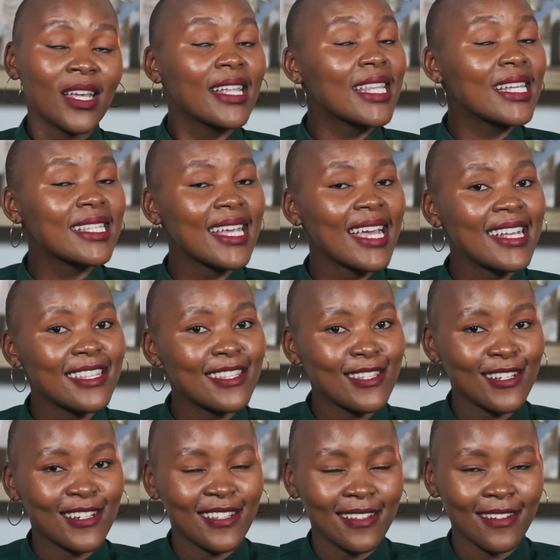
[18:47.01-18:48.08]
This is
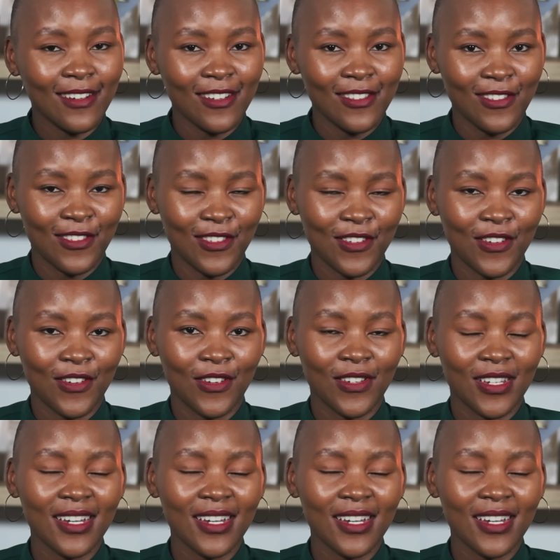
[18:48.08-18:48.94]
Citizen Concerned.